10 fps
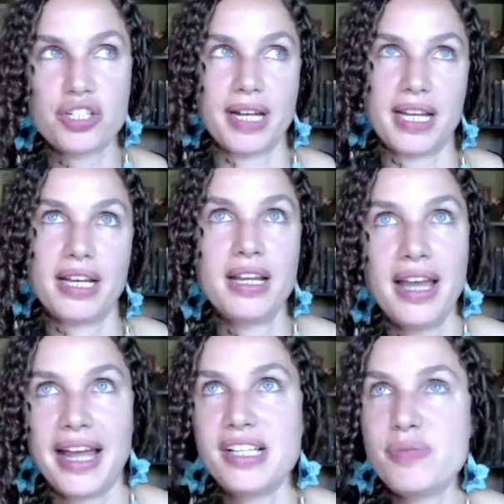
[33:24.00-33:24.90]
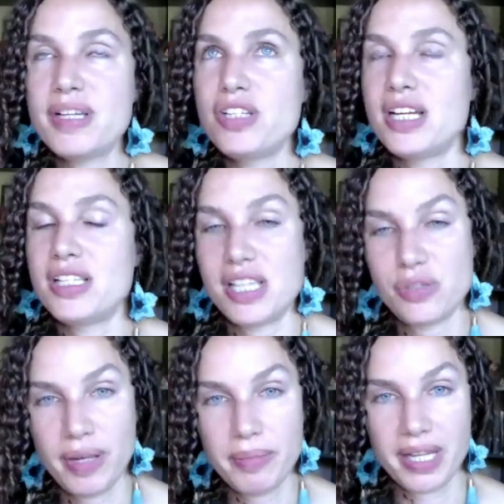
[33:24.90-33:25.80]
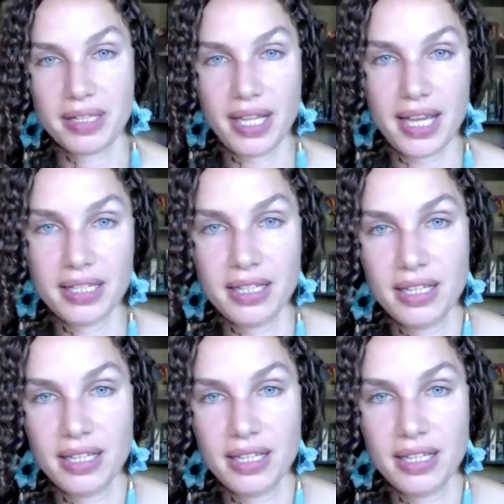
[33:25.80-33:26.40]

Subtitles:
belligerent. And especially us as women, like